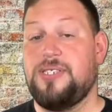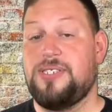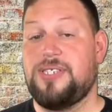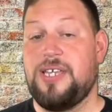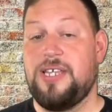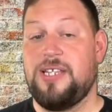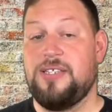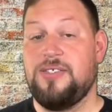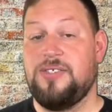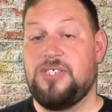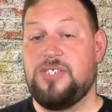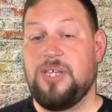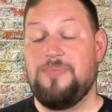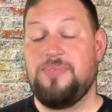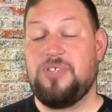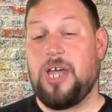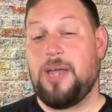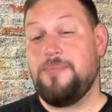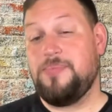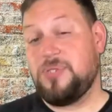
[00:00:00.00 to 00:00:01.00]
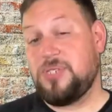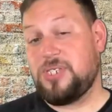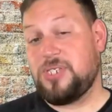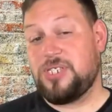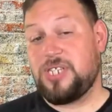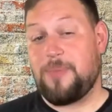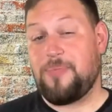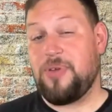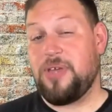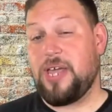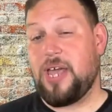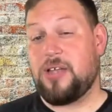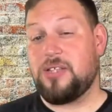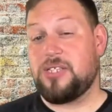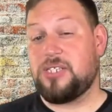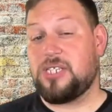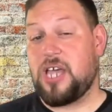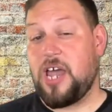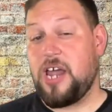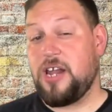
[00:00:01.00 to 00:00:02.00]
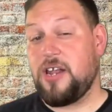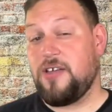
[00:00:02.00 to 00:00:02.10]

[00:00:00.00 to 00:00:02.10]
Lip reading: and sometimes stepping outside